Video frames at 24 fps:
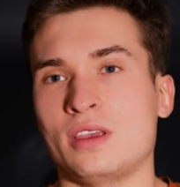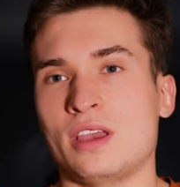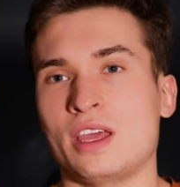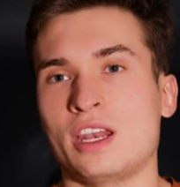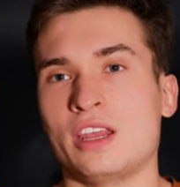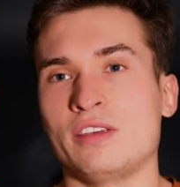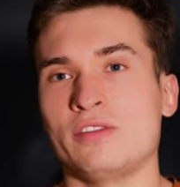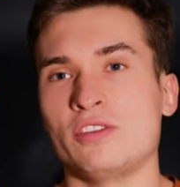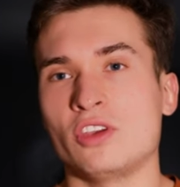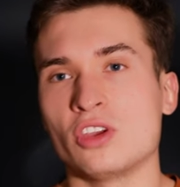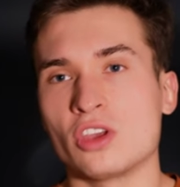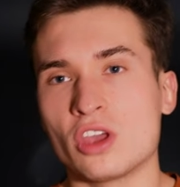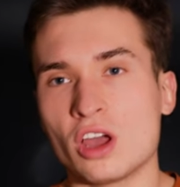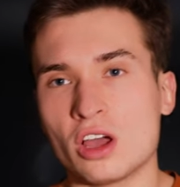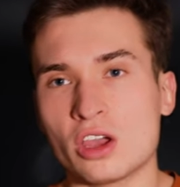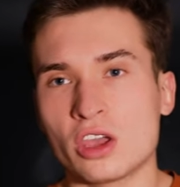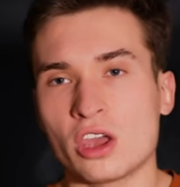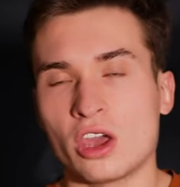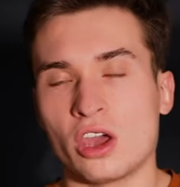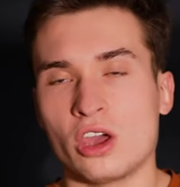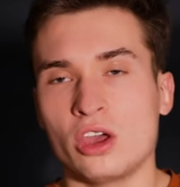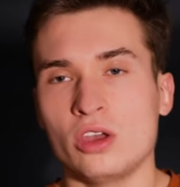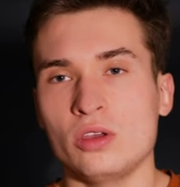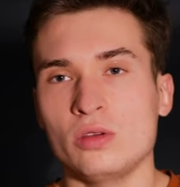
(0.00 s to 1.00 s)
And if you're
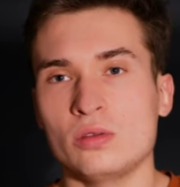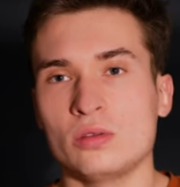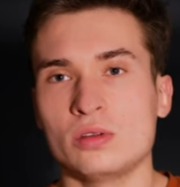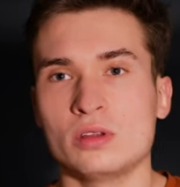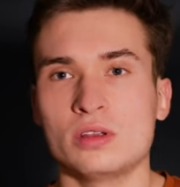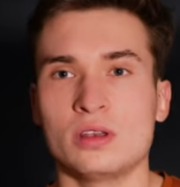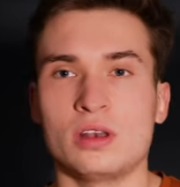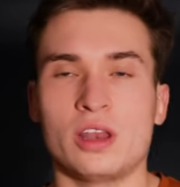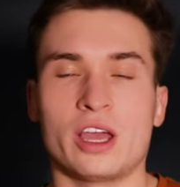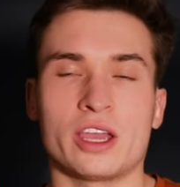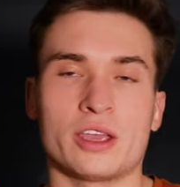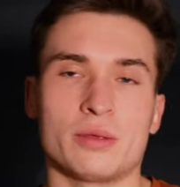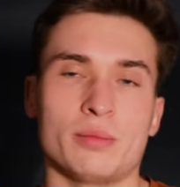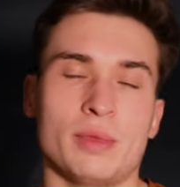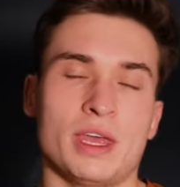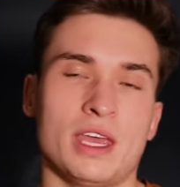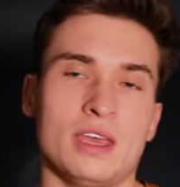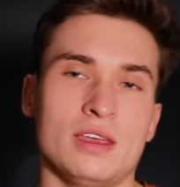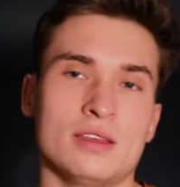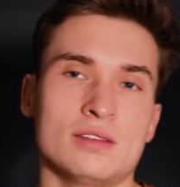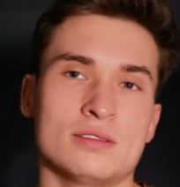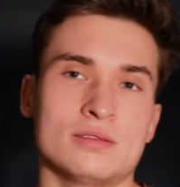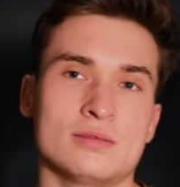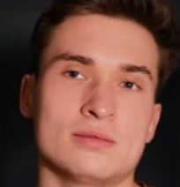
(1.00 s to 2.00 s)
gung-ho, like
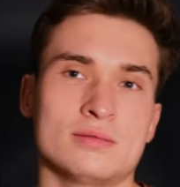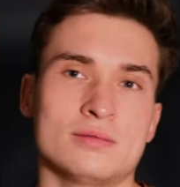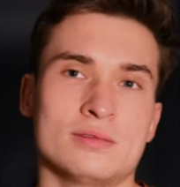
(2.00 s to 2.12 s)
me,